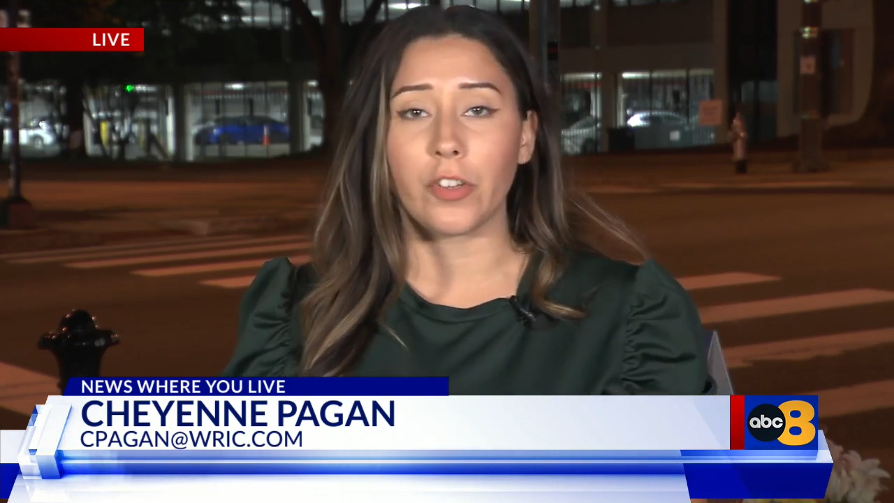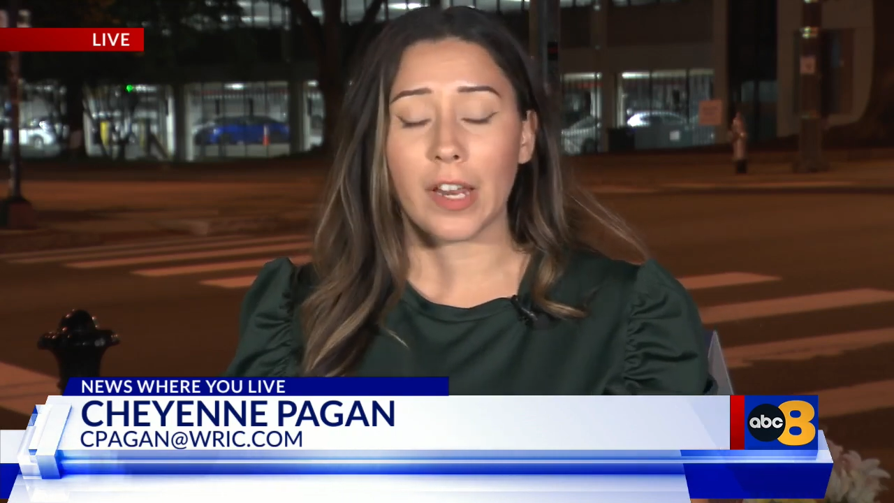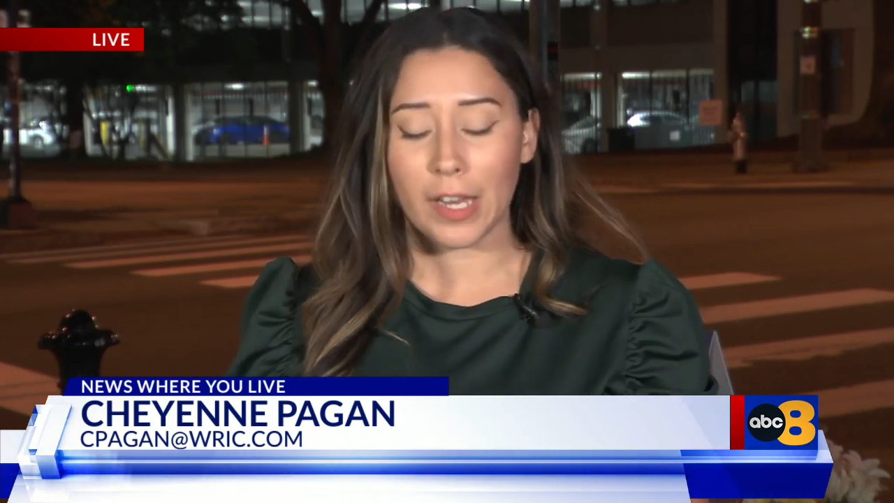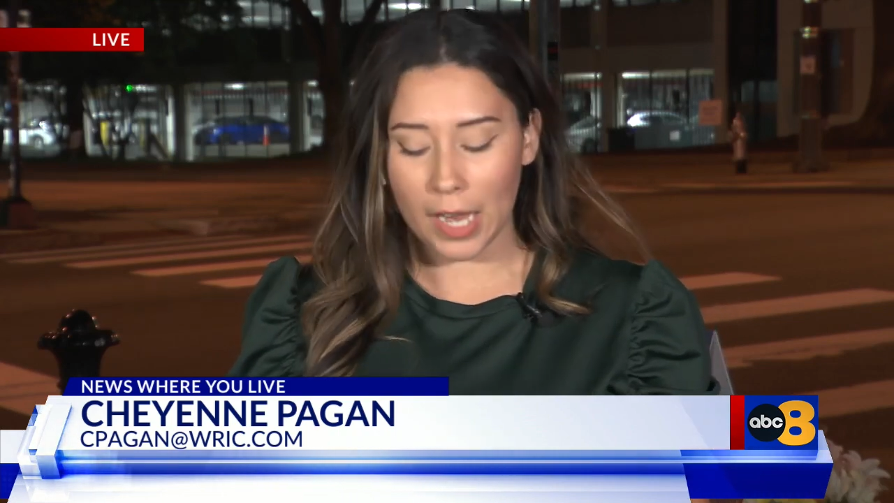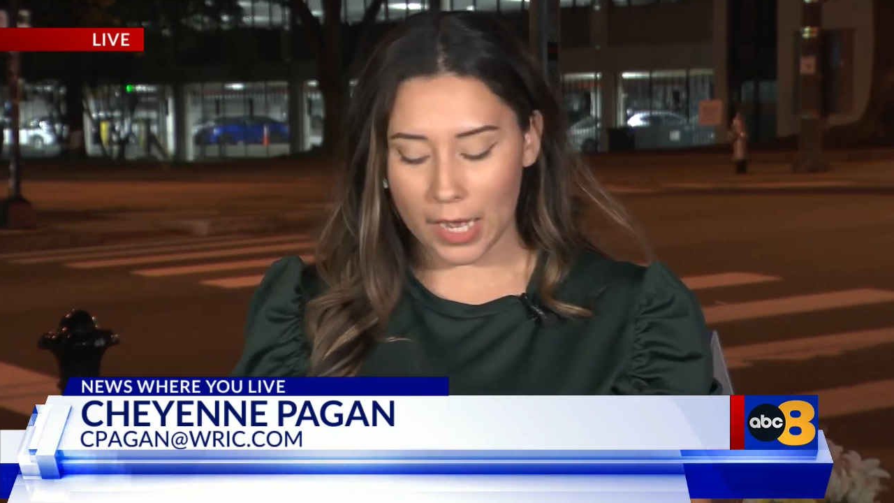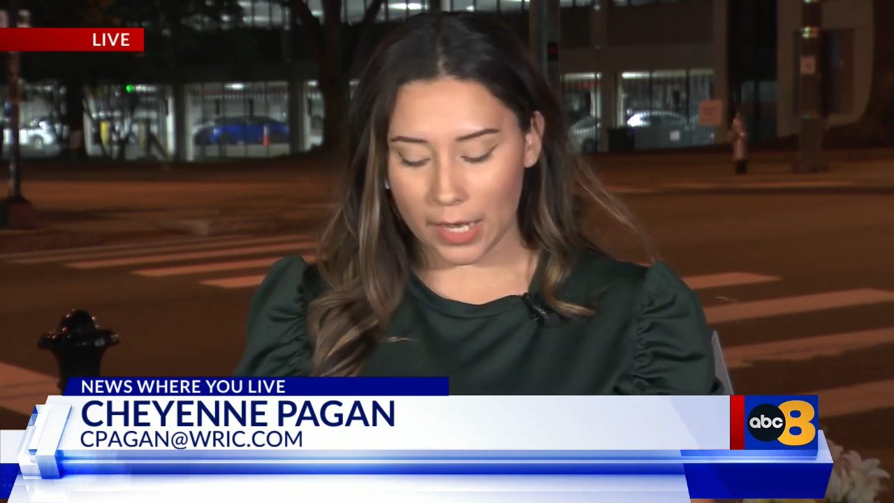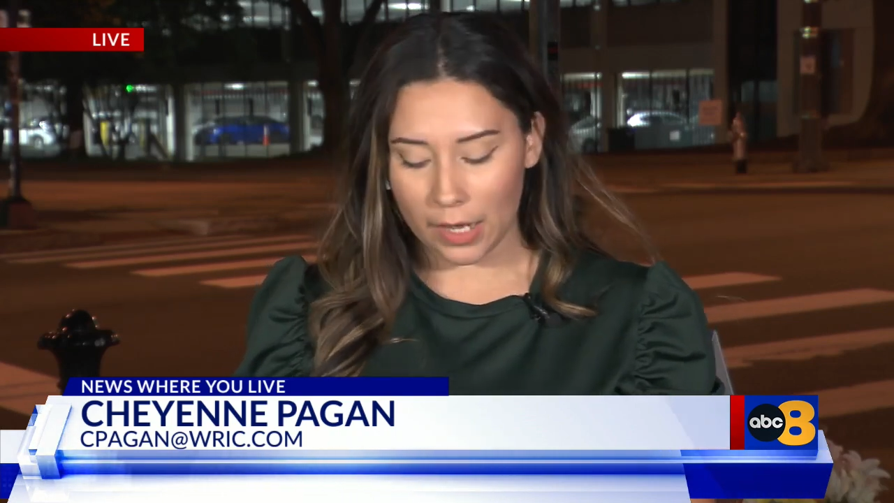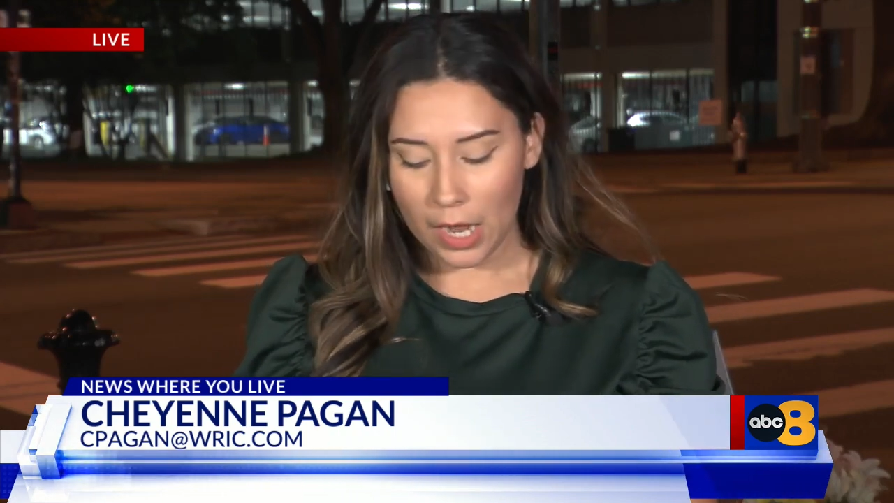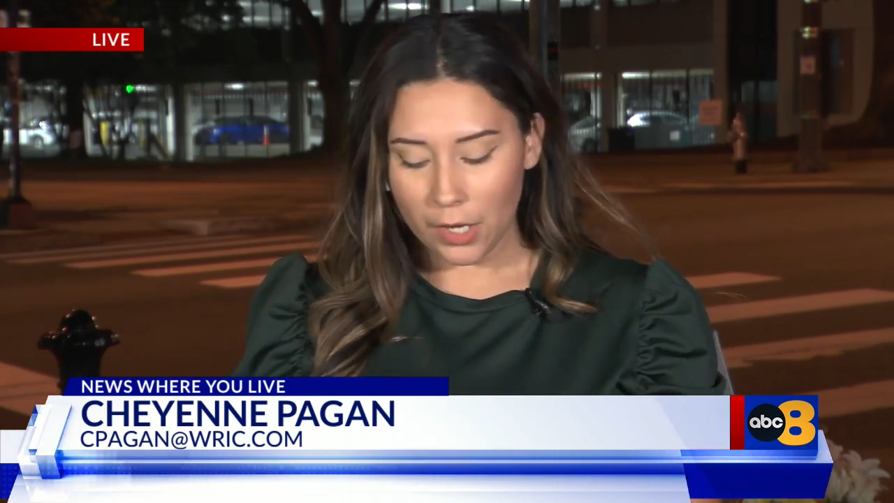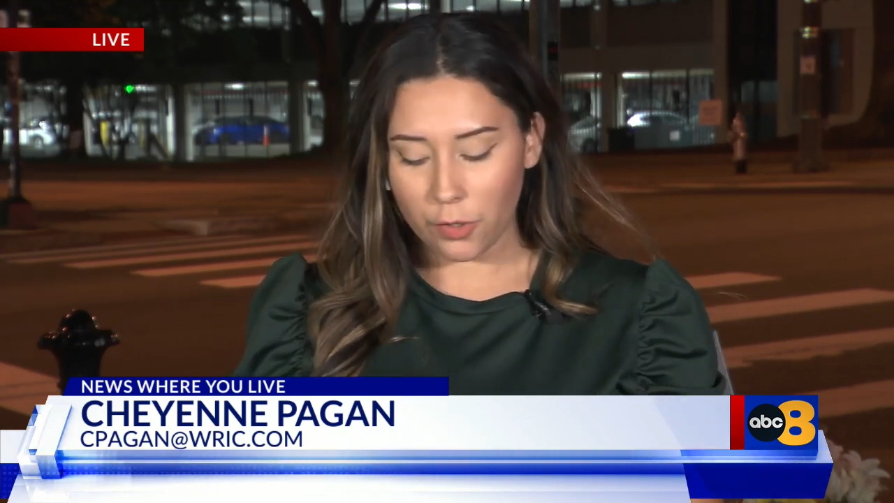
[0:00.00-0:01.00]
dedicated
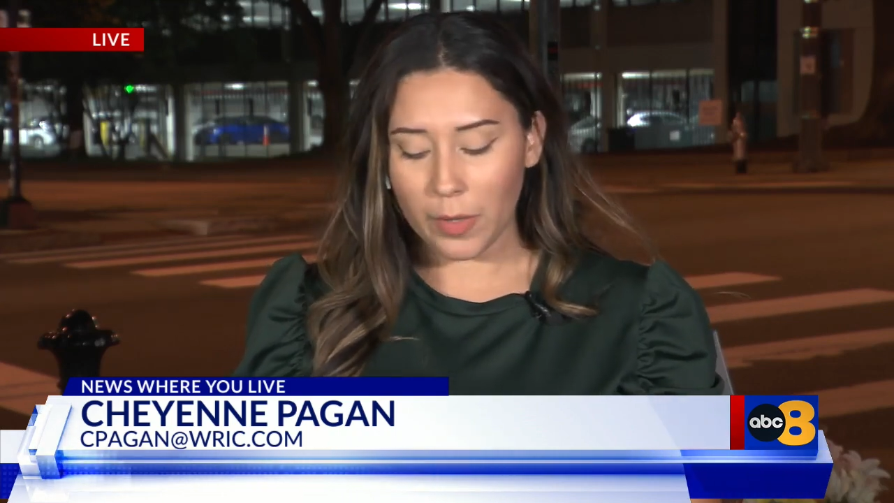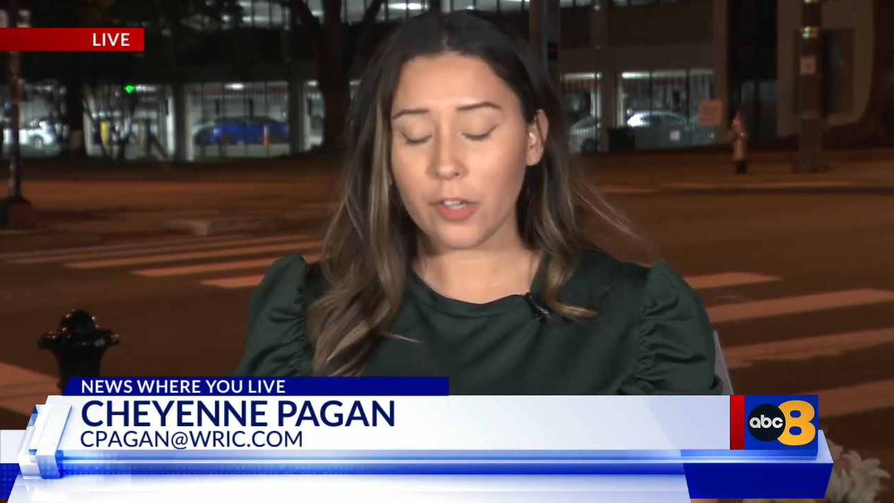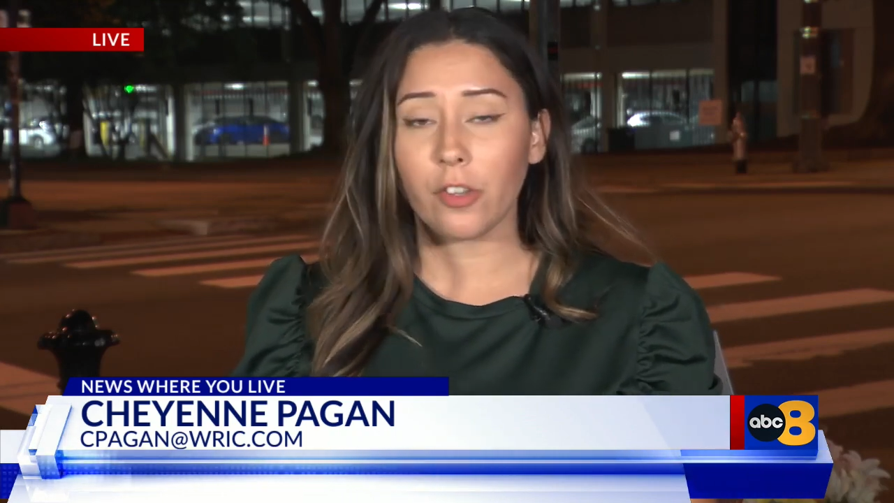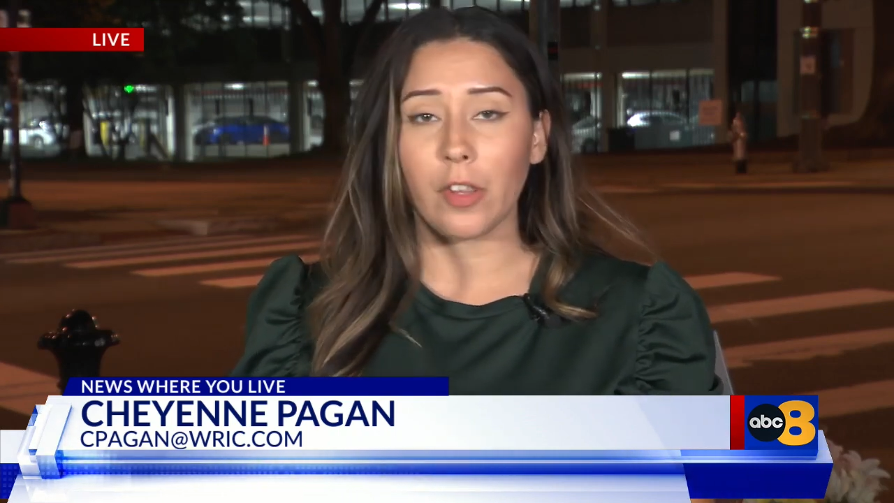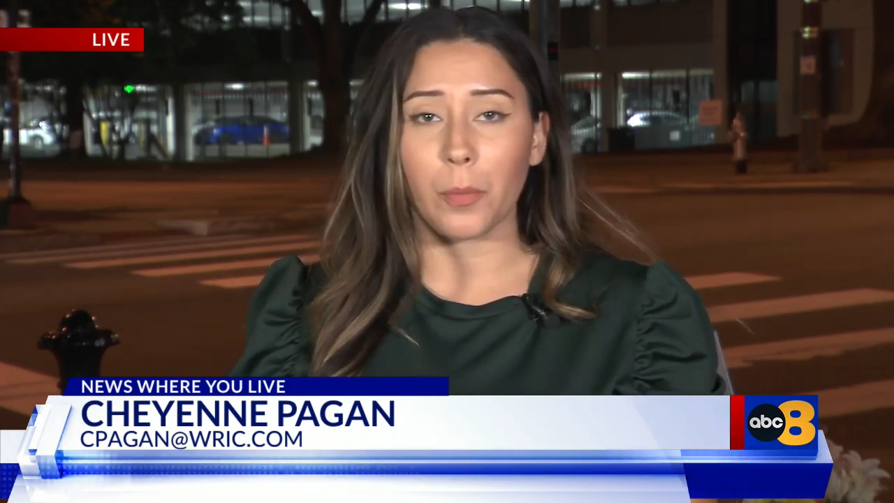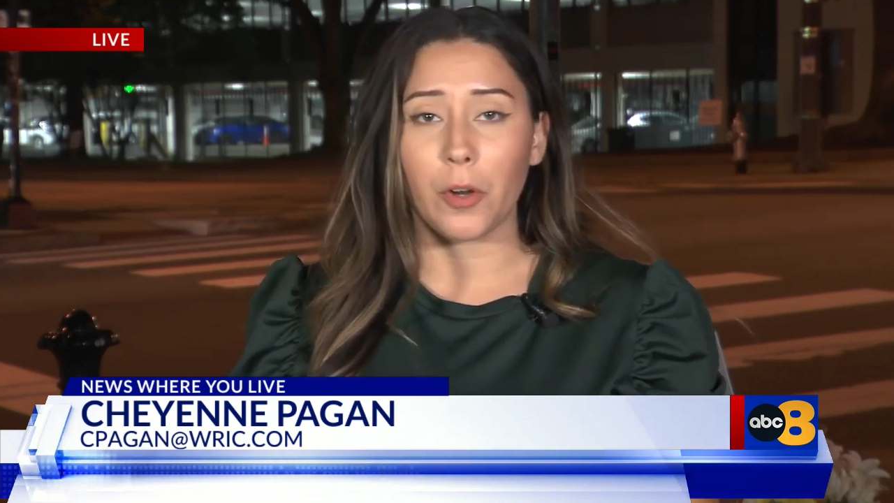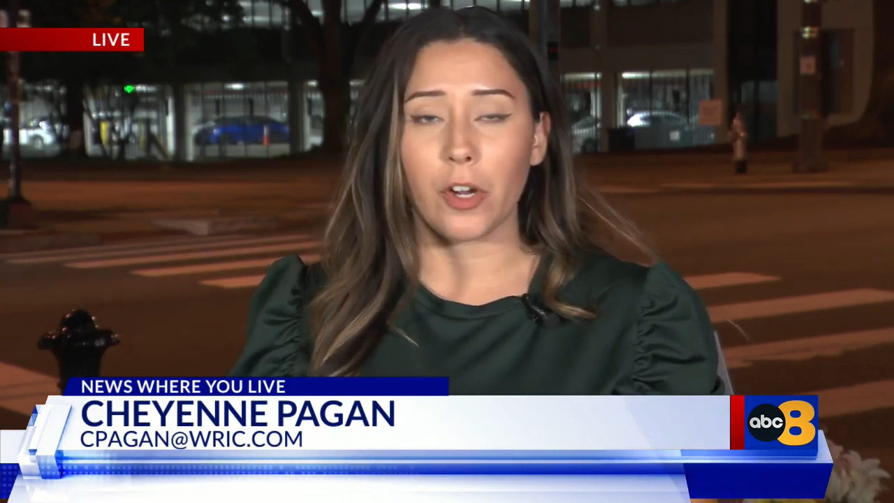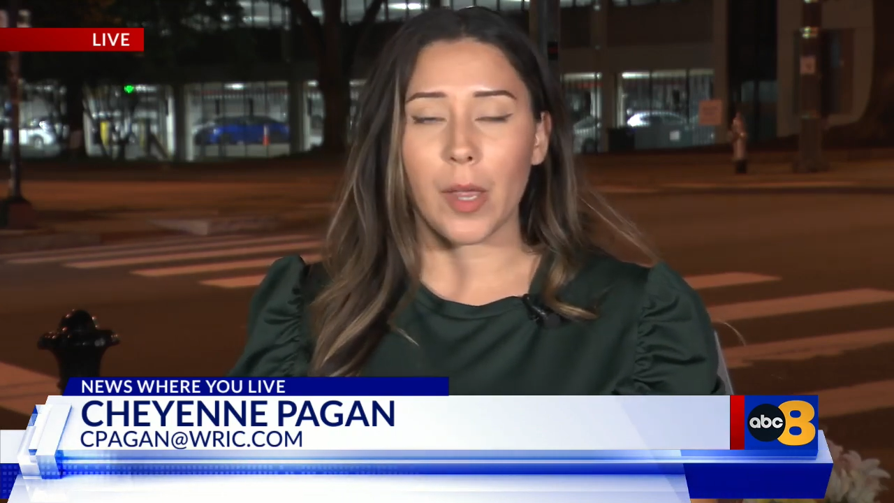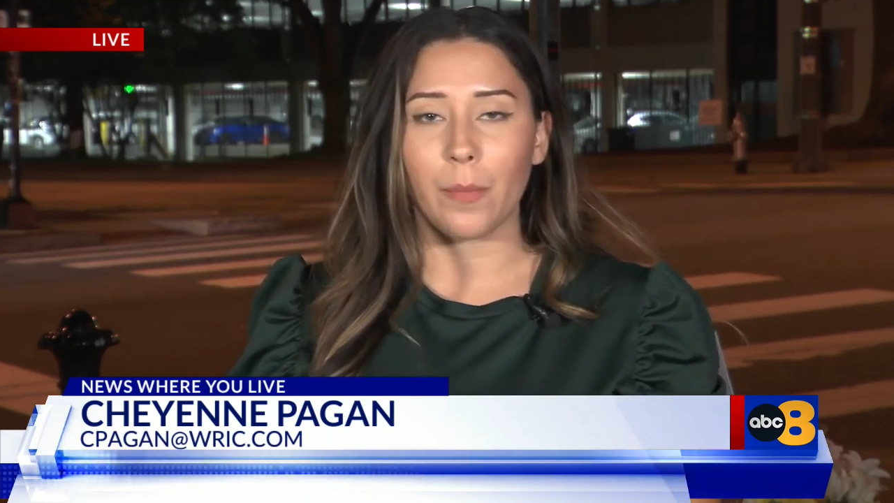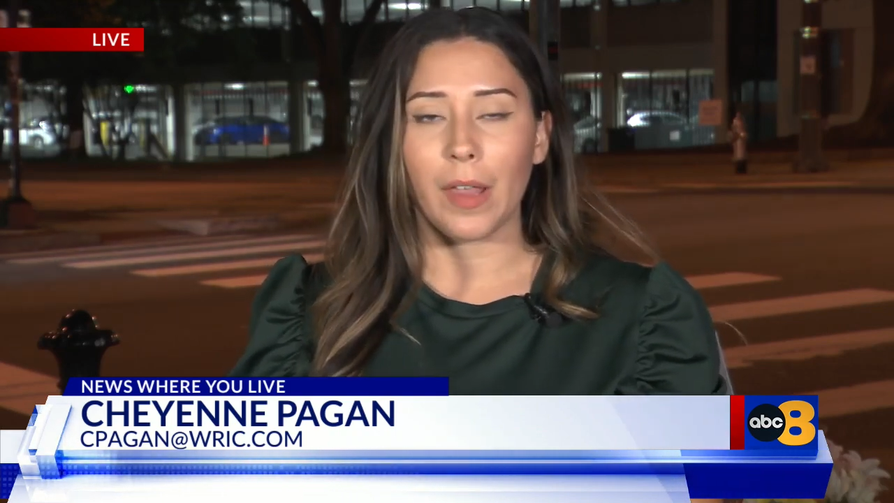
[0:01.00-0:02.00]
to each of these
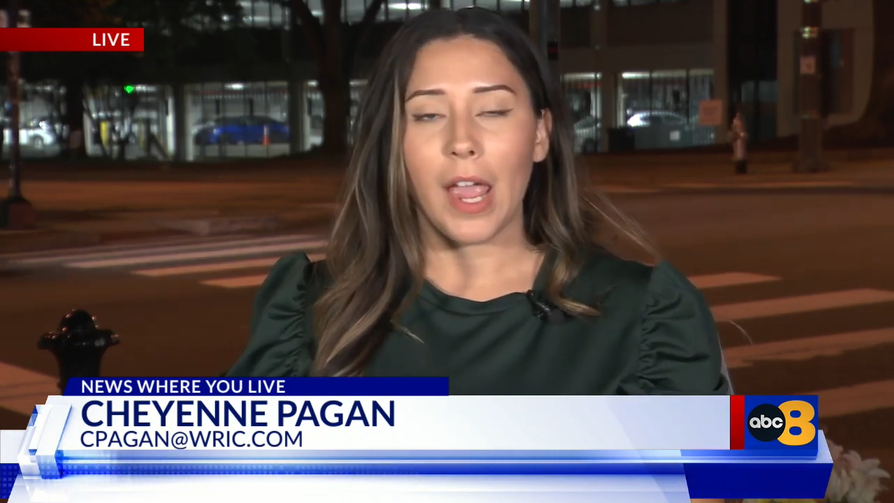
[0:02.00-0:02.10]
programs